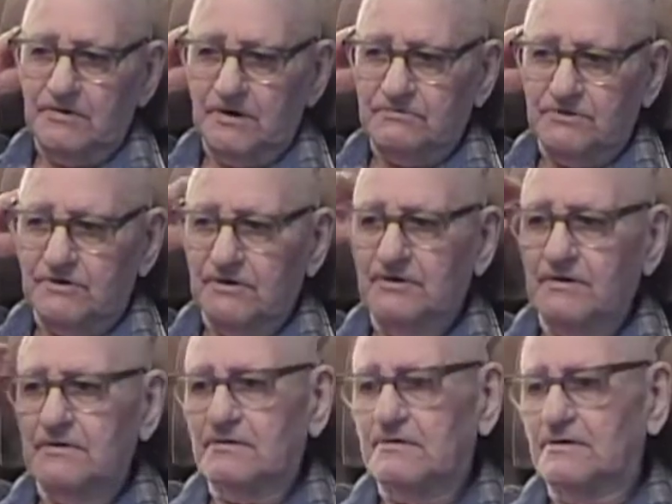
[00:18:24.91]
That was in
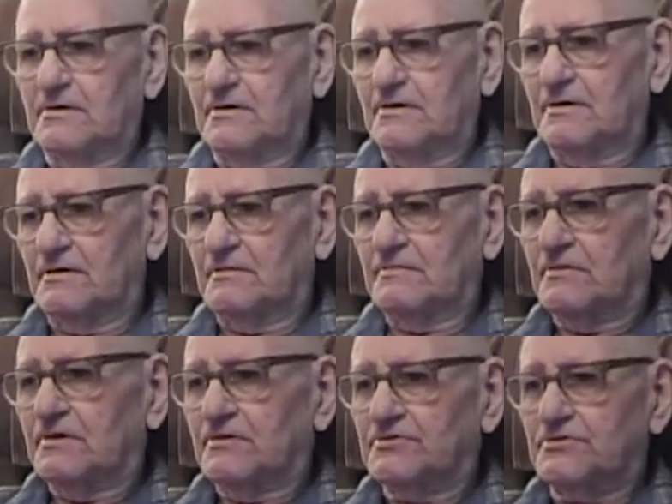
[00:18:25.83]
the
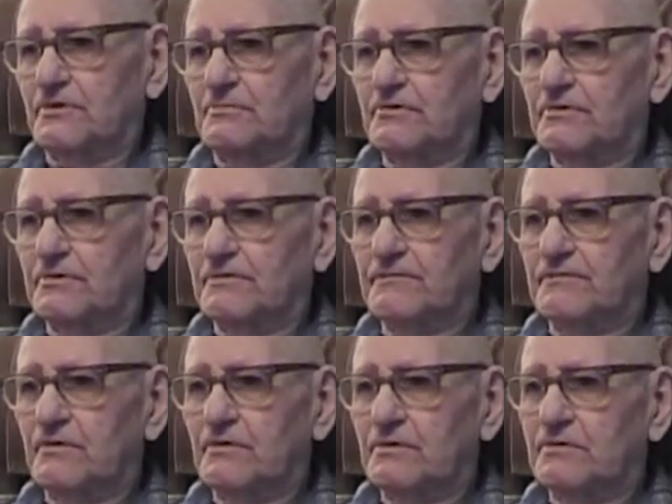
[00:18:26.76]
summer,
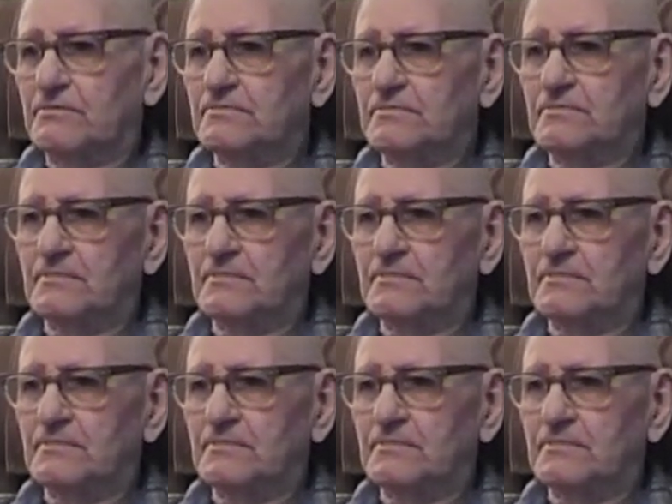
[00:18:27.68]
fall.